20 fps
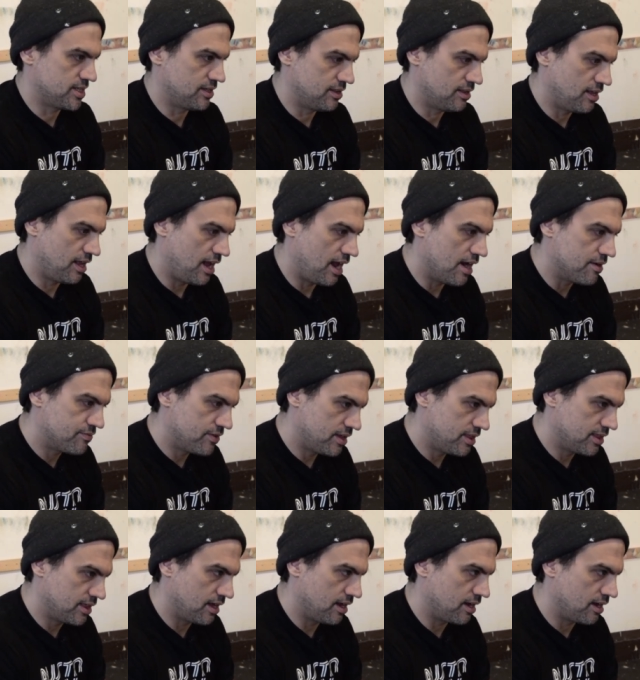and
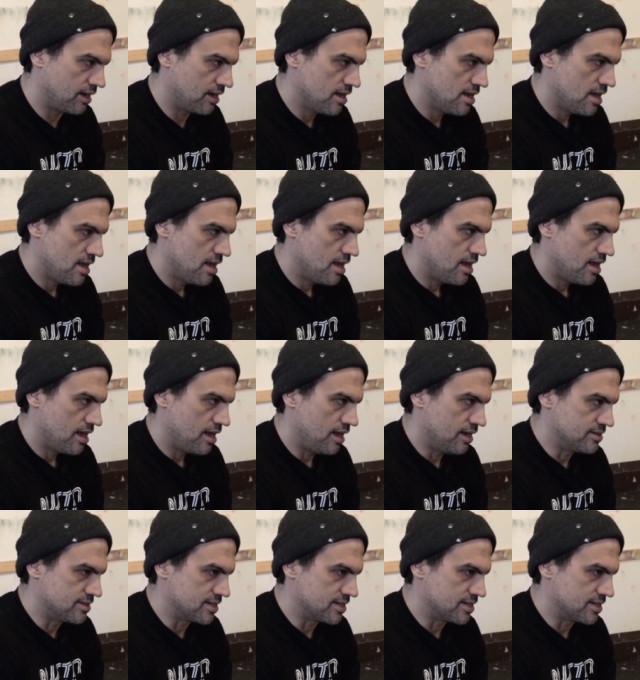everything is